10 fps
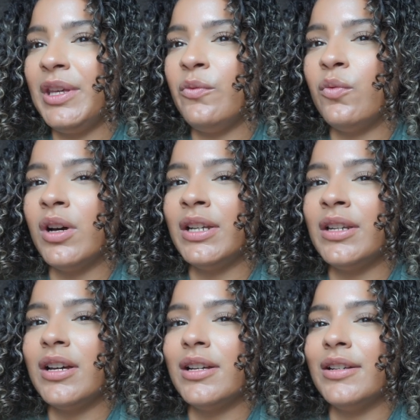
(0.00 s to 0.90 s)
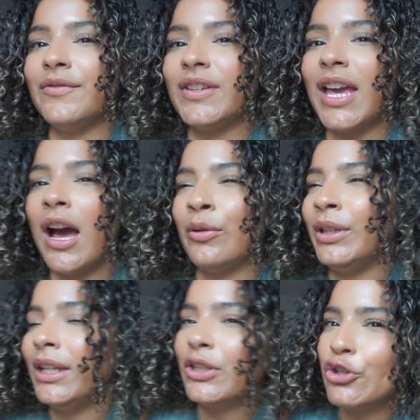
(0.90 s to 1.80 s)
be one of
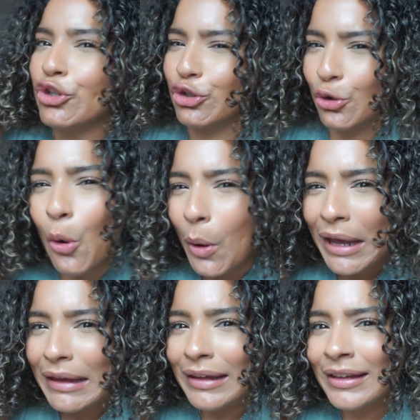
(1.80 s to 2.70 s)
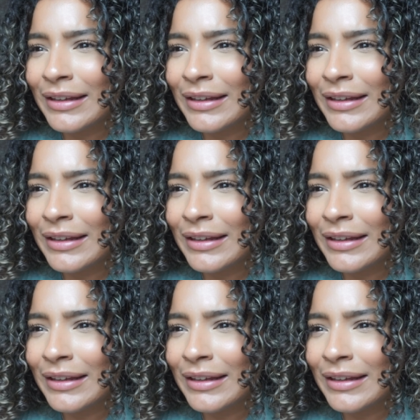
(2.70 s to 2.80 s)
counting it joy?